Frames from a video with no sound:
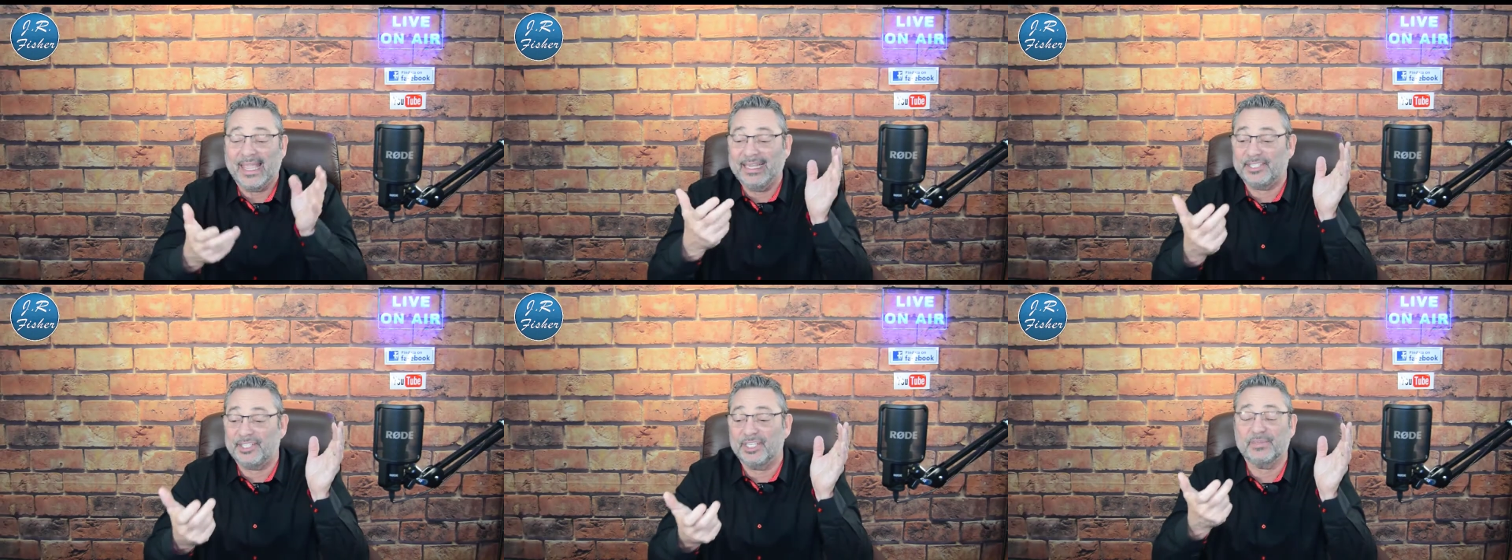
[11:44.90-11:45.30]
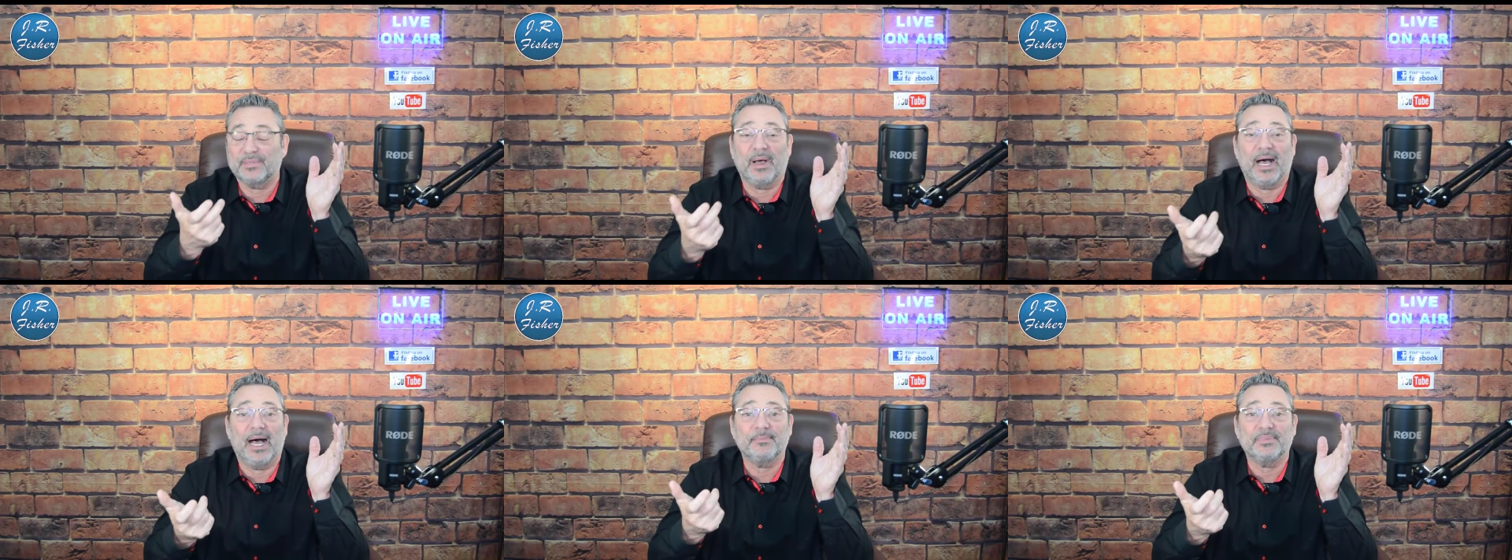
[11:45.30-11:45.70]
It
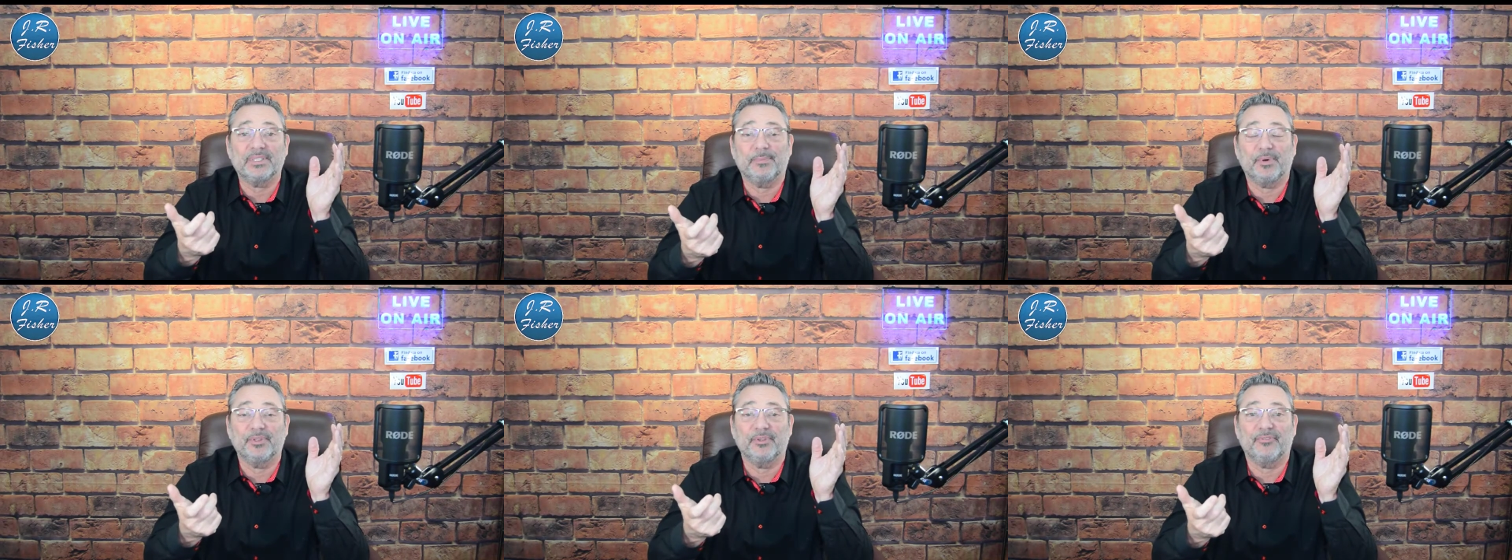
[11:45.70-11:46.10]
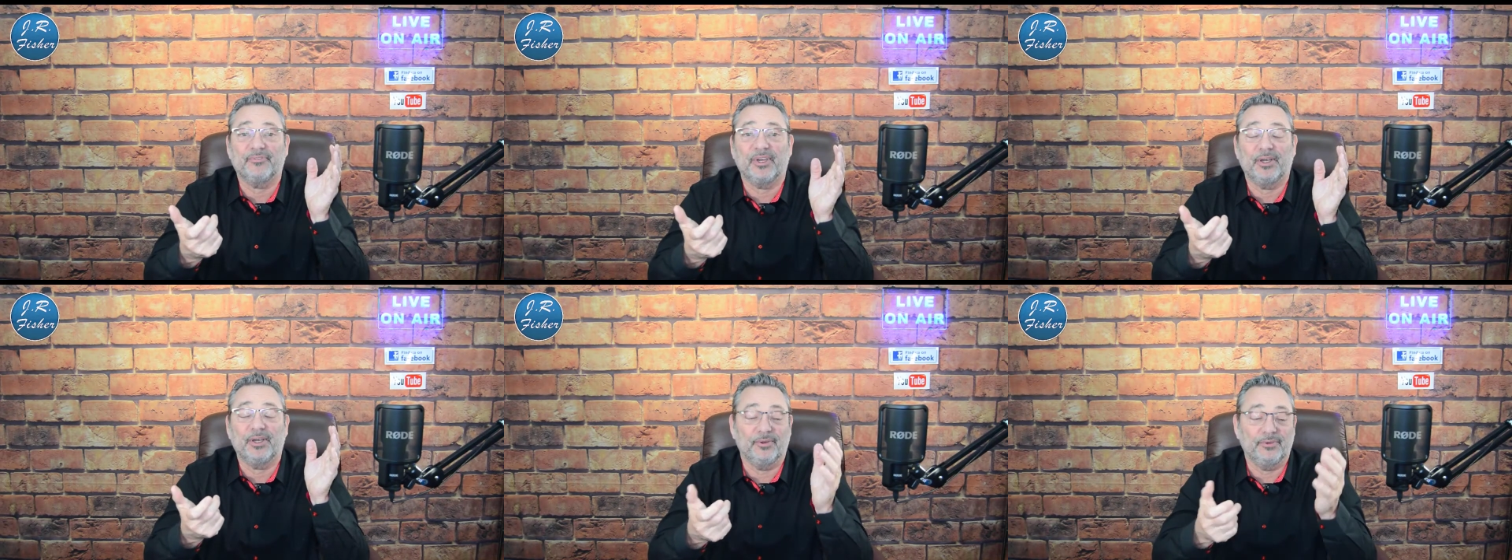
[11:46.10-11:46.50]
just pops up on their
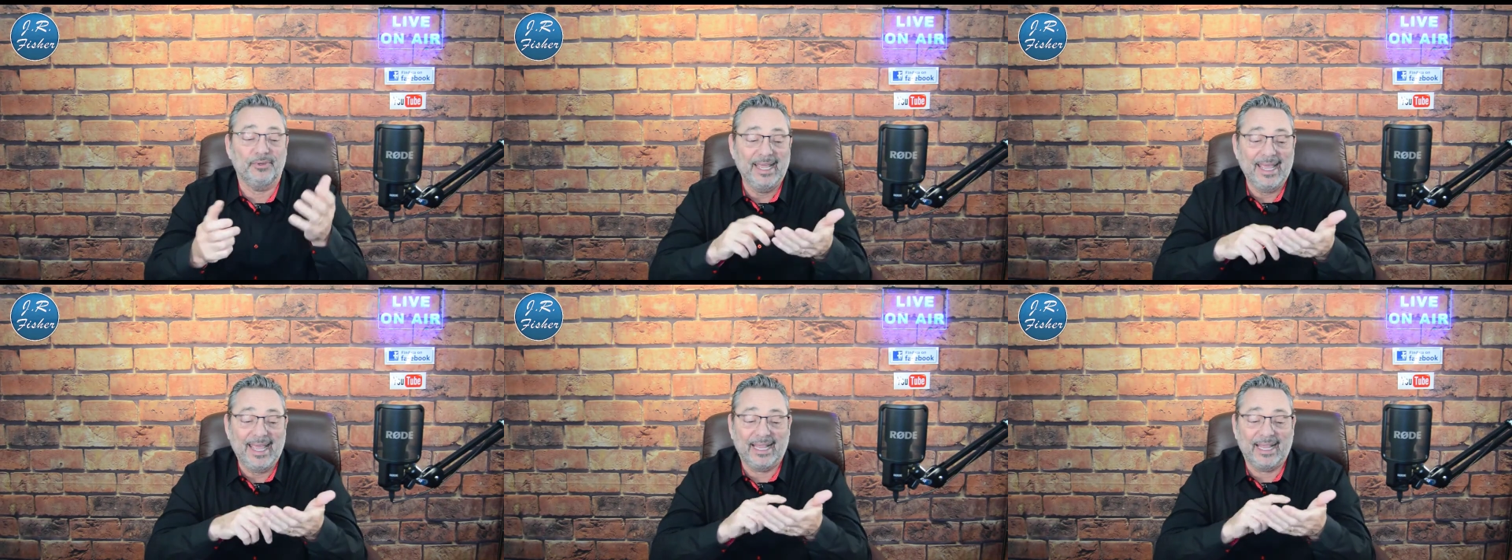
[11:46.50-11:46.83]
phone,